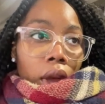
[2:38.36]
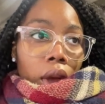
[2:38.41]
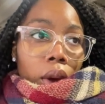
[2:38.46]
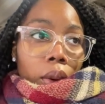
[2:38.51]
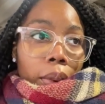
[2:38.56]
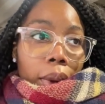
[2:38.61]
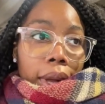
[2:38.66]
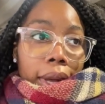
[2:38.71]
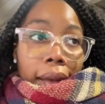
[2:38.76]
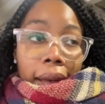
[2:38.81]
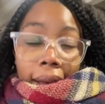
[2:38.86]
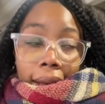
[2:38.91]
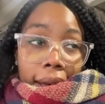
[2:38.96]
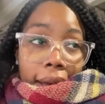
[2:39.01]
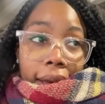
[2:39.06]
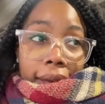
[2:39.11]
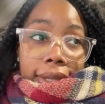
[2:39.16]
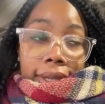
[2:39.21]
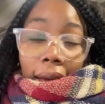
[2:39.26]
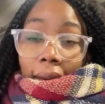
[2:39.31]
Well
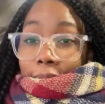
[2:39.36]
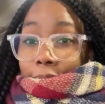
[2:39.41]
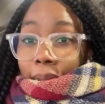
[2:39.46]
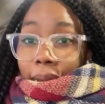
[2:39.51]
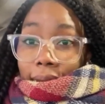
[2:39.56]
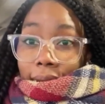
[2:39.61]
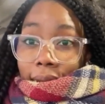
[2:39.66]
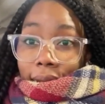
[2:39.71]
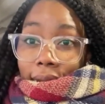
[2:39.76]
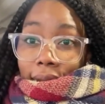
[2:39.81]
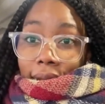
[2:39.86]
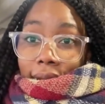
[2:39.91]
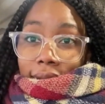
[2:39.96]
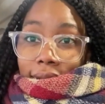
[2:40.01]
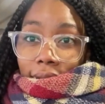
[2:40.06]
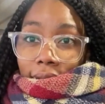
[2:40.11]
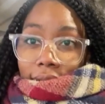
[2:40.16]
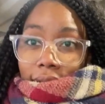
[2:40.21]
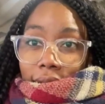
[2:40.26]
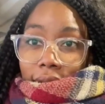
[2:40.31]
guys, I made it,
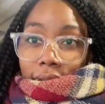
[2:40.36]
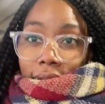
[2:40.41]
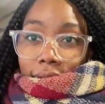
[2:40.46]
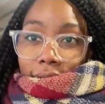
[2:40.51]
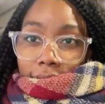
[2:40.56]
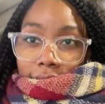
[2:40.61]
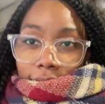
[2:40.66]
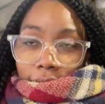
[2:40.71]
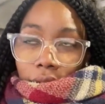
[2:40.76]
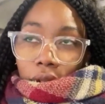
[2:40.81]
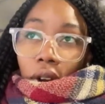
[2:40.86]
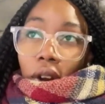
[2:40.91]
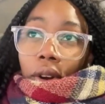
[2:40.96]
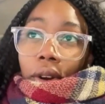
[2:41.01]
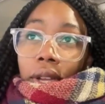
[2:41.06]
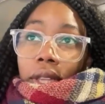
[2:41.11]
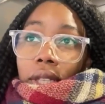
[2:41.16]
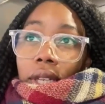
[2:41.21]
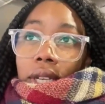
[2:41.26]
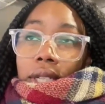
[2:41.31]
and it is
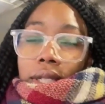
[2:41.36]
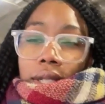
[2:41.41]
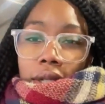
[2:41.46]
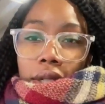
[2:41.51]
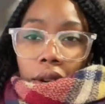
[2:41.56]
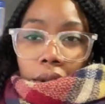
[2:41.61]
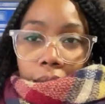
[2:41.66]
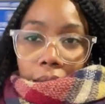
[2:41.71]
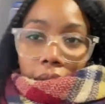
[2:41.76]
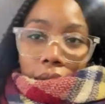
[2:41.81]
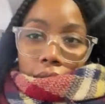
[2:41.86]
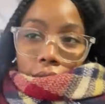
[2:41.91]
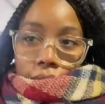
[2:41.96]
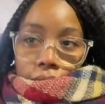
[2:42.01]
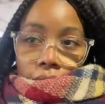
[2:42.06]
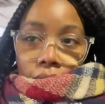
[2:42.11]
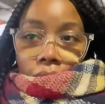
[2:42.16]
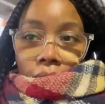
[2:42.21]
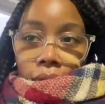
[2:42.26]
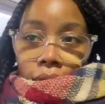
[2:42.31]
currently snowing. Let's
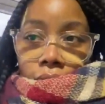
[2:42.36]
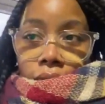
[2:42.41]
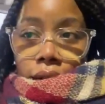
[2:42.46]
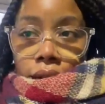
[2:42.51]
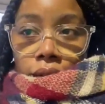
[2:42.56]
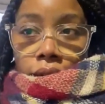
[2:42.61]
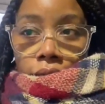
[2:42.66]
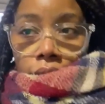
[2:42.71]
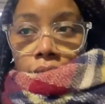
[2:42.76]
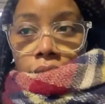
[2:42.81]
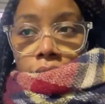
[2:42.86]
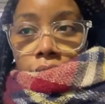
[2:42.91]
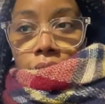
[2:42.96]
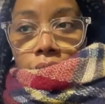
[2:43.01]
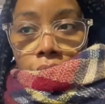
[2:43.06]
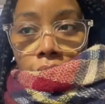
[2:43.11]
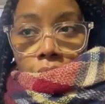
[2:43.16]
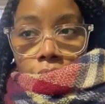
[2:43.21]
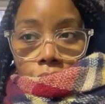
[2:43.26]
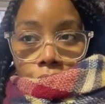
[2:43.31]
see if I don't
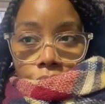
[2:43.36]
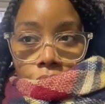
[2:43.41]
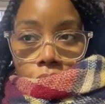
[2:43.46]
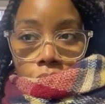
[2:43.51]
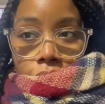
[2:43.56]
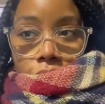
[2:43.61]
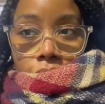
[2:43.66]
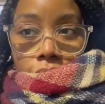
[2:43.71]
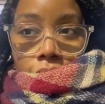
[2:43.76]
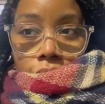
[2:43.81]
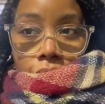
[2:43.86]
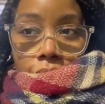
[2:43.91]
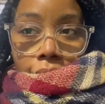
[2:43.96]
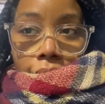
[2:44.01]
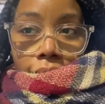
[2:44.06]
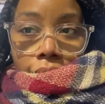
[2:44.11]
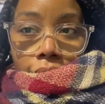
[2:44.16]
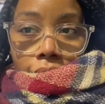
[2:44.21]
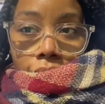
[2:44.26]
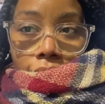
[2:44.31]
know if you can see
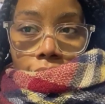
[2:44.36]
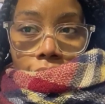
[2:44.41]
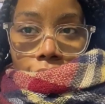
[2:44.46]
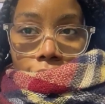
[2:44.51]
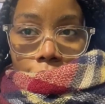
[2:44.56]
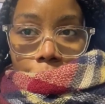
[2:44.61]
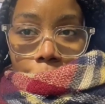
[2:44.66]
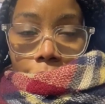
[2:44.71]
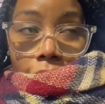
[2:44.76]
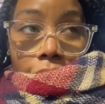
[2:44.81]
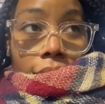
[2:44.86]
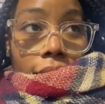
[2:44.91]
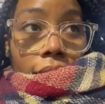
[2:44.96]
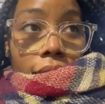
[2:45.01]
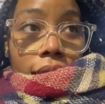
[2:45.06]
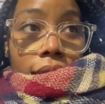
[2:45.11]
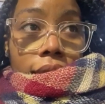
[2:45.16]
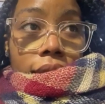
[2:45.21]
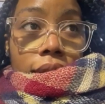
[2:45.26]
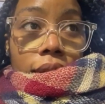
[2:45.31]
that in the
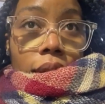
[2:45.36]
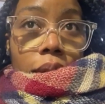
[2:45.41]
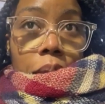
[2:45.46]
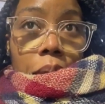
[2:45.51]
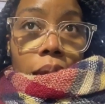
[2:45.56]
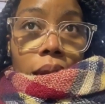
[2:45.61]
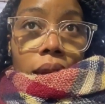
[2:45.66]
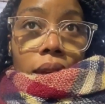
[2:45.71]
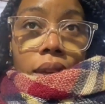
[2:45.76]
background, it's snowing.